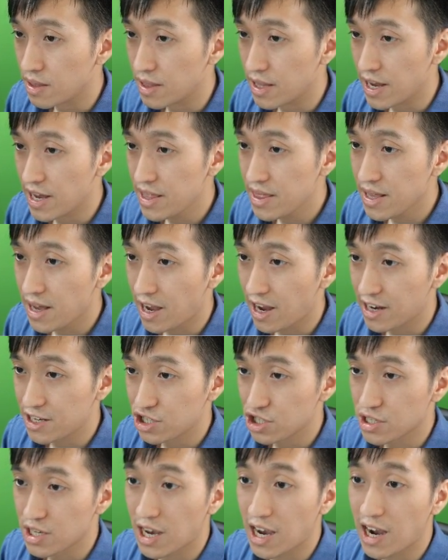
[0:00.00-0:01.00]
then I
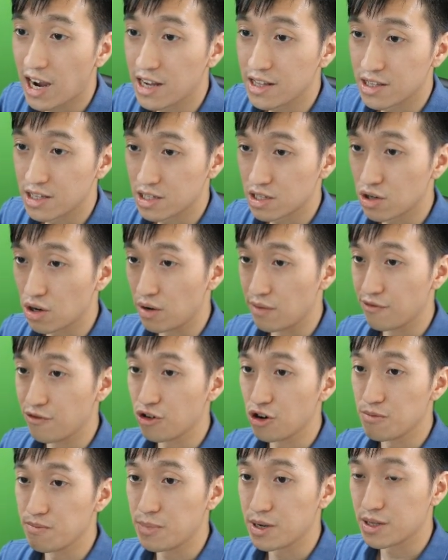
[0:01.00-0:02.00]
just hide this
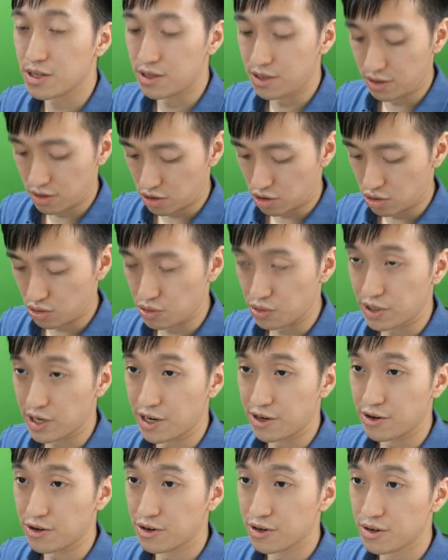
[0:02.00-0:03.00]
confirm button
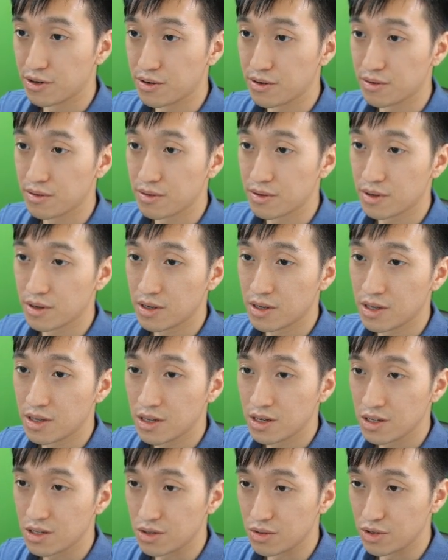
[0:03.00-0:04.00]
altogether.
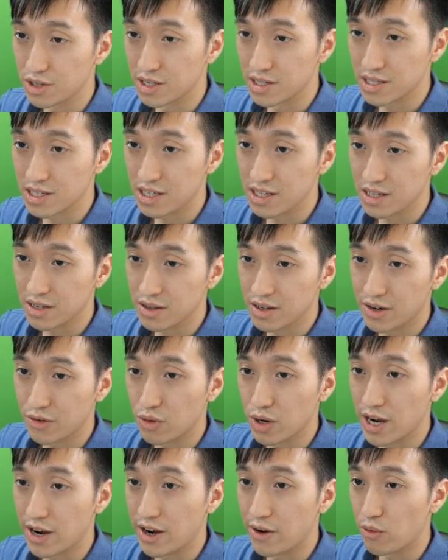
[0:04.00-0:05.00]
So you can see
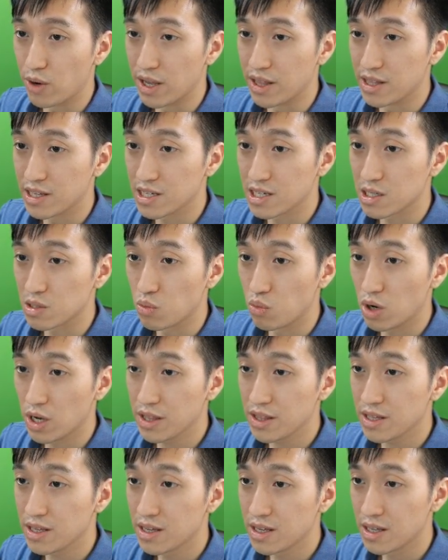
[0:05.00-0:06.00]
when this is
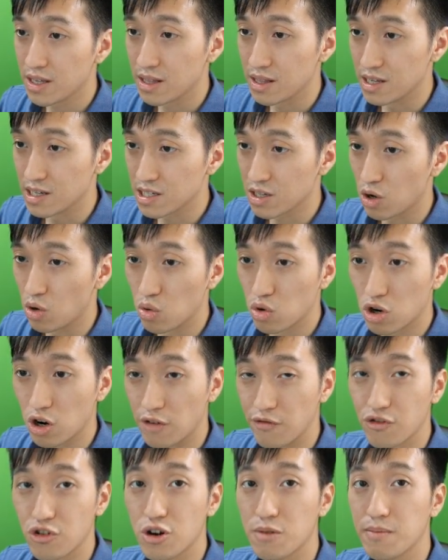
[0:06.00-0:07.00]
1, this whole
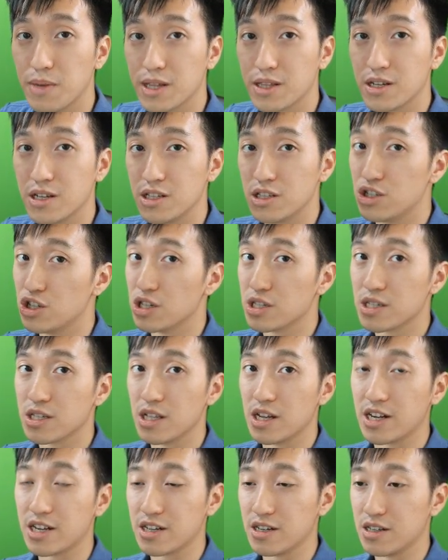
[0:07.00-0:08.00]
confirm button
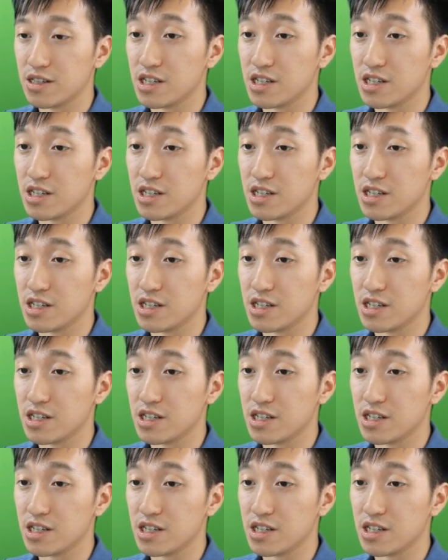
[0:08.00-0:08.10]
just like